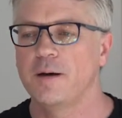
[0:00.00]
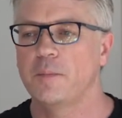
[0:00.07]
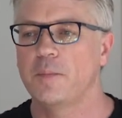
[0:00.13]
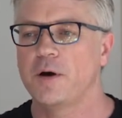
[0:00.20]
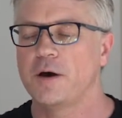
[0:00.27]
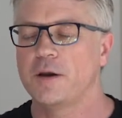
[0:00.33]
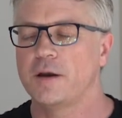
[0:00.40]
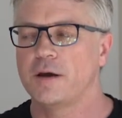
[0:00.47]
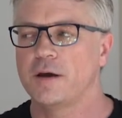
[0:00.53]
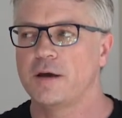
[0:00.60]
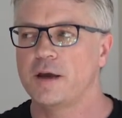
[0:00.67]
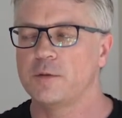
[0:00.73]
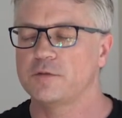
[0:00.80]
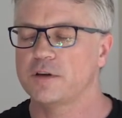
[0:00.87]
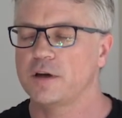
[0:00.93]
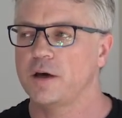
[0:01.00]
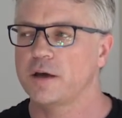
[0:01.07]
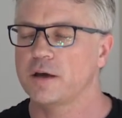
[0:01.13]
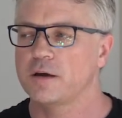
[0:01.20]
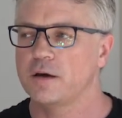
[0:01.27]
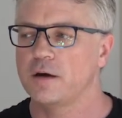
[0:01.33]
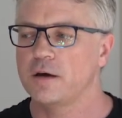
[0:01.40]
But it's
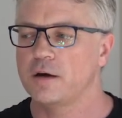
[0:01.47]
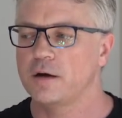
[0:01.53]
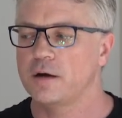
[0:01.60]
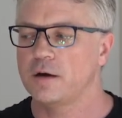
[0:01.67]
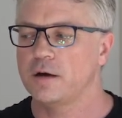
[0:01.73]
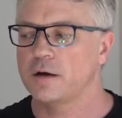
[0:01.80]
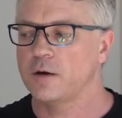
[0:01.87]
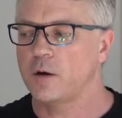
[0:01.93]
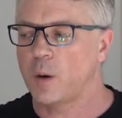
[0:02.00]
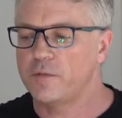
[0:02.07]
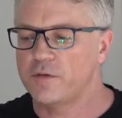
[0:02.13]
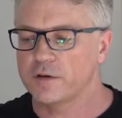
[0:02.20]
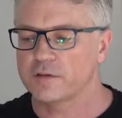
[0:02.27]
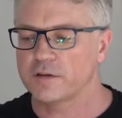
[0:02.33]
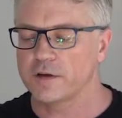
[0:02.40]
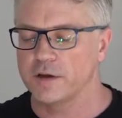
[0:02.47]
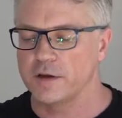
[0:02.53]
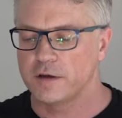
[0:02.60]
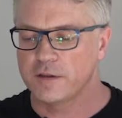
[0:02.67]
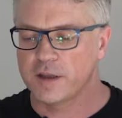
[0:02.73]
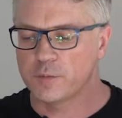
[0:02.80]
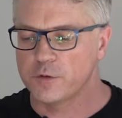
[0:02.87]
like,
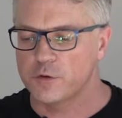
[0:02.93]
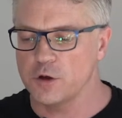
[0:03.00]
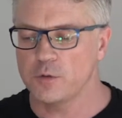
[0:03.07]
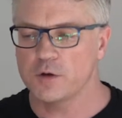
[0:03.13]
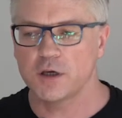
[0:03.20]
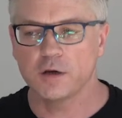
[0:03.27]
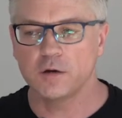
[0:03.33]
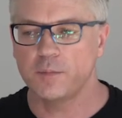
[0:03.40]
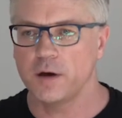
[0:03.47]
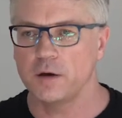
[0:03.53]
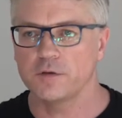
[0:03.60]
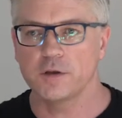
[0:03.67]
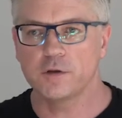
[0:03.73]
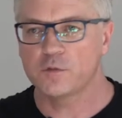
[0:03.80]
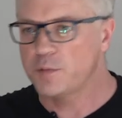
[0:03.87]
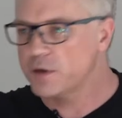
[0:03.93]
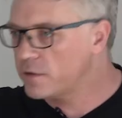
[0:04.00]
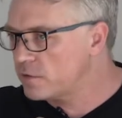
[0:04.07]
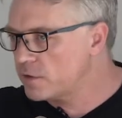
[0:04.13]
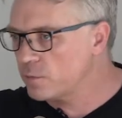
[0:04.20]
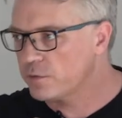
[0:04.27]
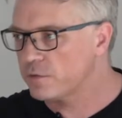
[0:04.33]
obviously, they were joking about this
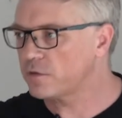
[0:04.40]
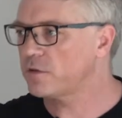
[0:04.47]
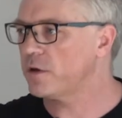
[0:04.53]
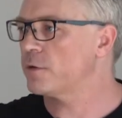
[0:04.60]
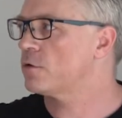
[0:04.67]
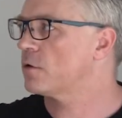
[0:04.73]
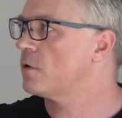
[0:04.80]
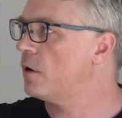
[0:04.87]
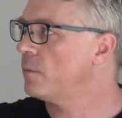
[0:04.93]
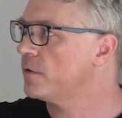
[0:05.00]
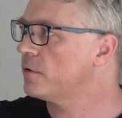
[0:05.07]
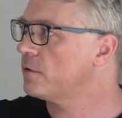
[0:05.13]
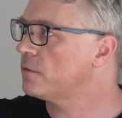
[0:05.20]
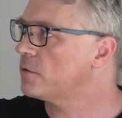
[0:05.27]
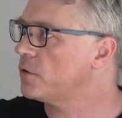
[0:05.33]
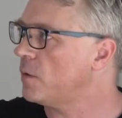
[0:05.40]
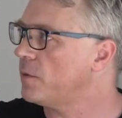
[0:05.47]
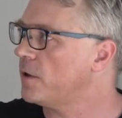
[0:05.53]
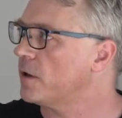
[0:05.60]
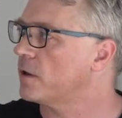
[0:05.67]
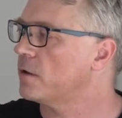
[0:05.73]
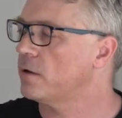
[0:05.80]
because it was such a common
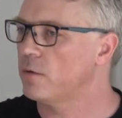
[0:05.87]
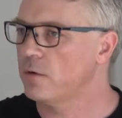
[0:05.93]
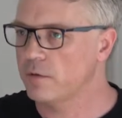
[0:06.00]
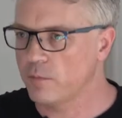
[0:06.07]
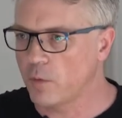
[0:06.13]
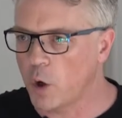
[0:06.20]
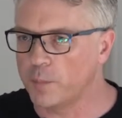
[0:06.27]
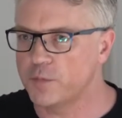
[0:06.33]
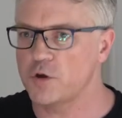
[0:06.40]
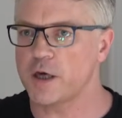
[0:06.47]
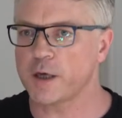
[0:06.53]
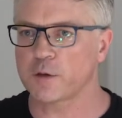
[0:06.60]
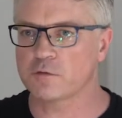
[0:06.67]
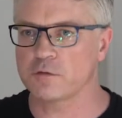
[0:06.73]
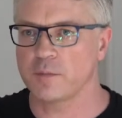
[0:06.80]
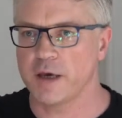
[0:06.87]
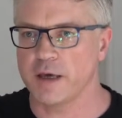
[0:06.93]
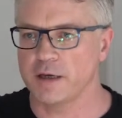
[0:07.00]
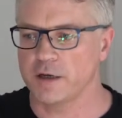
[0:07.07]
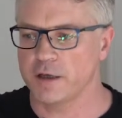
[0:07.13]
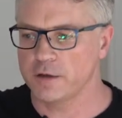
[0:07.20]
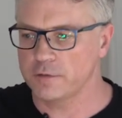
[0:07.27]
topic. Objects from
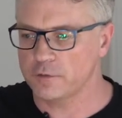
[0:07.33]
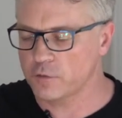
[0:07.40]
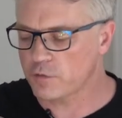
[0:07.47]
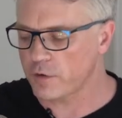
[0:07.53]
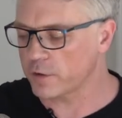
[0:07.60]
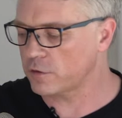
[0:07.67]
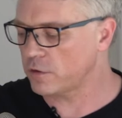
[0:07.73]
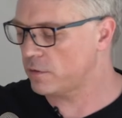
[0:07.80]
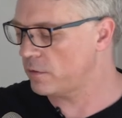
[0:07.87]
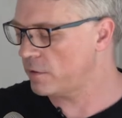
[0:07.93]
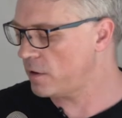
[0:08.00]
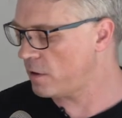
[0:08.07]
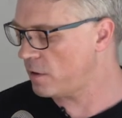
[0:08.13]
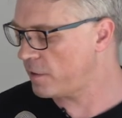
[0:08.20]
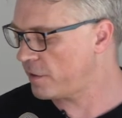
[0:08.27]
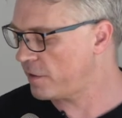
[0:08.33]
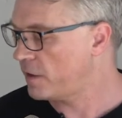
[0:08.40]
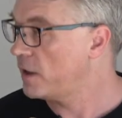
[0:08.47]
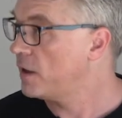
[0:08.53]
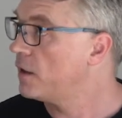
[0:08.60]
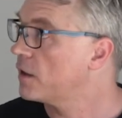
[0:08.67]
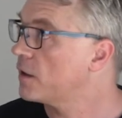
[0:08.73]
aliens crashing on Earth.
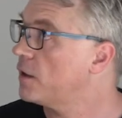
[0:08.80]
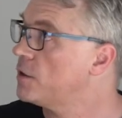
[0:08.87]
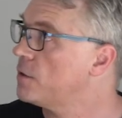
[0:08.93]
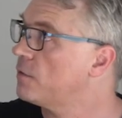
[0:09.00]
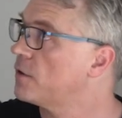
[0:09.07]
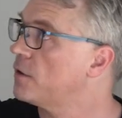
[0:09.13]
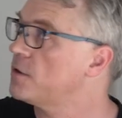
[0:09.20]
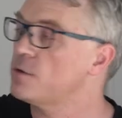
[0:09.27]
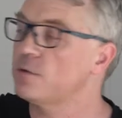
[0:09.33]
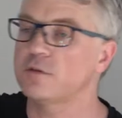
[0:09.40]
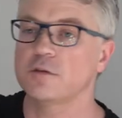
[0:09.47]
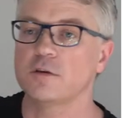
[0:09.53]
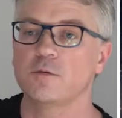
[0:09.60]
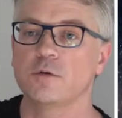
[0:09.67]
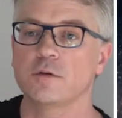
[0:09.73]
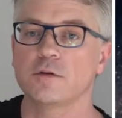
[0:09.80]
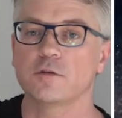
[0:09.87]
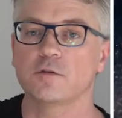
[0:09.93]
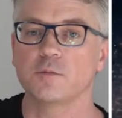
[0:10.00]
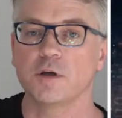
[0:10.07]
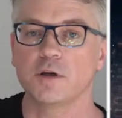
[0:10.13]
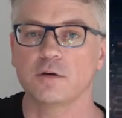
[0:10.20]
Can you see what
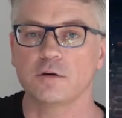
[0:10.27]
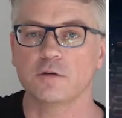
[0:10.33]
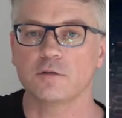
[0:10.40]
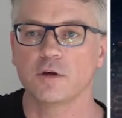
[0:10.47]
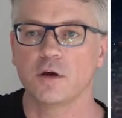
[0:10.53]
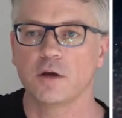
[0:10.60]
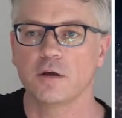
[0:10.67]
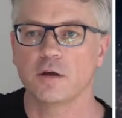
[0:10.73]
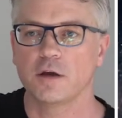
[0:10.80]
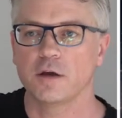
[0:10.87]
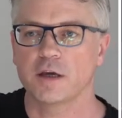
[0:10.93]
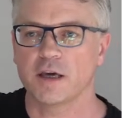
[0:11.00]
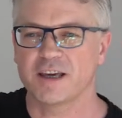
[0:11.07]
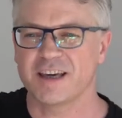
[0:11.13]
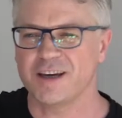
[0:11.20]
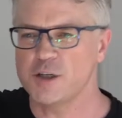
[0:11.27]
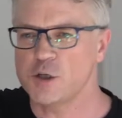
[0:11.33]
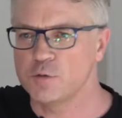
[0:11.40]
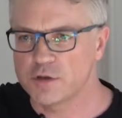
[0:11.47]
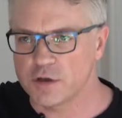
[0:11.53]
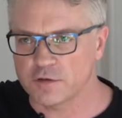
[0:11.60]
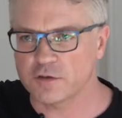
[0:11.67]
this means? Can
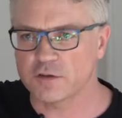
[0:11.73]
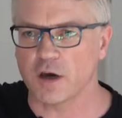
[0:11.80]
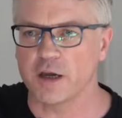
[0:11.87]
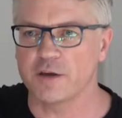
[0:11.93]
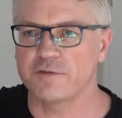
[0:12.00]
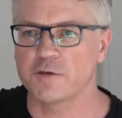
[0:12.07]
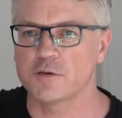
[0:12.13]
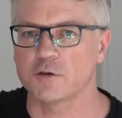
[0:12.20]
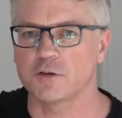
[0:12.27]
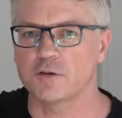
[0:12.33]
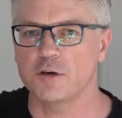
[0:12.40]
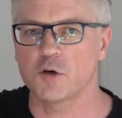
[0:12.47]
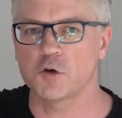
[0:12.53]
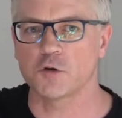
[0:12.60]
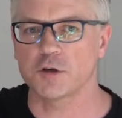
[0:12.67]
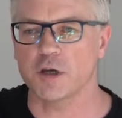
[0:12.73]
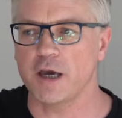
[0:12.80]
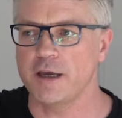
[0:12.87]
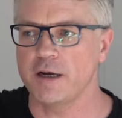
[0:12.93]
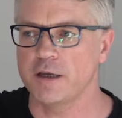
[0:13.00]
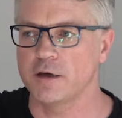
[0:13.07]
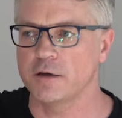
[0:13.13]
you decipher the secret
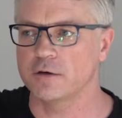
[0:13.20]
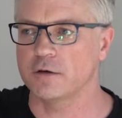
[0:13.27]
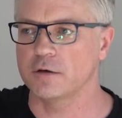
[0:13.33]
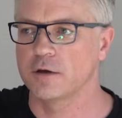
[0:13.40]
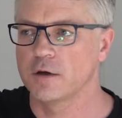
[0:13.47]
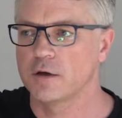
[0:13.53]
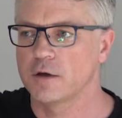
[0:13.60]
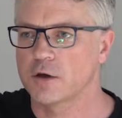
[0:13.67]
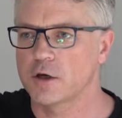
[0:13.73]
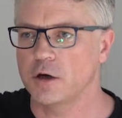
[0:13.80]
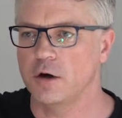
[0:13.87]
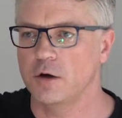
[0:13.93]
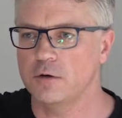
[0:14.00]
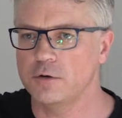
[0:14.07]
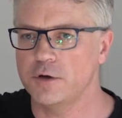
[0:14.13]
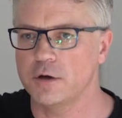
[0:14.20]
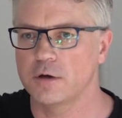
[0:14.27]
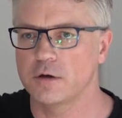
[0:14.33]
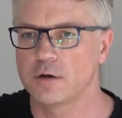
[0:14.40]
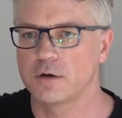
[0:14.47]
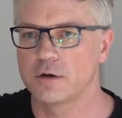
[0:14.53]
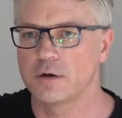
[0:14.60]
alien code?